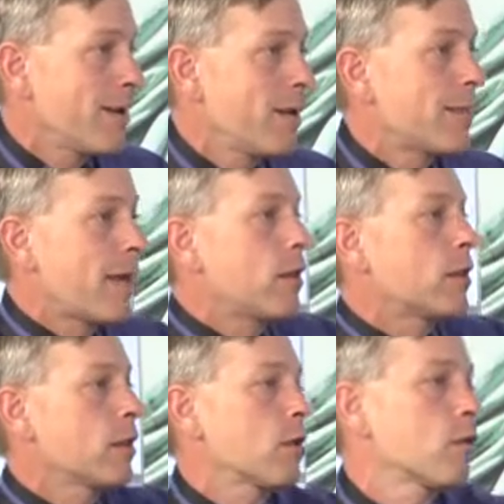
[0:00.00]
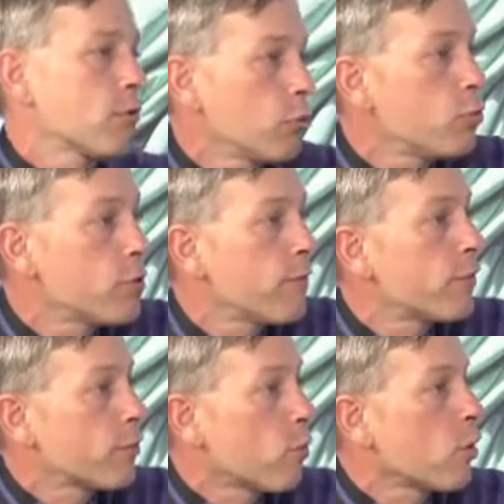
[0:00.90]
and that is the exclusive
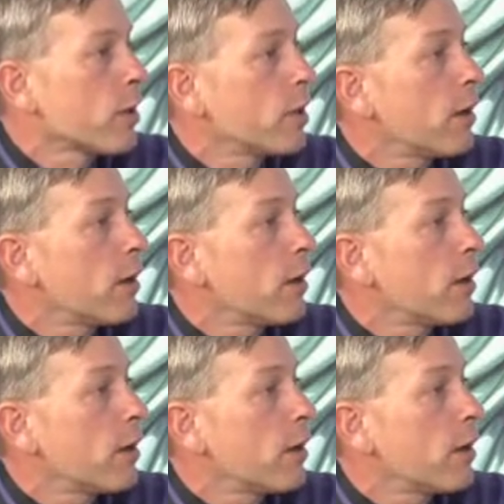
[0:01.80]
authority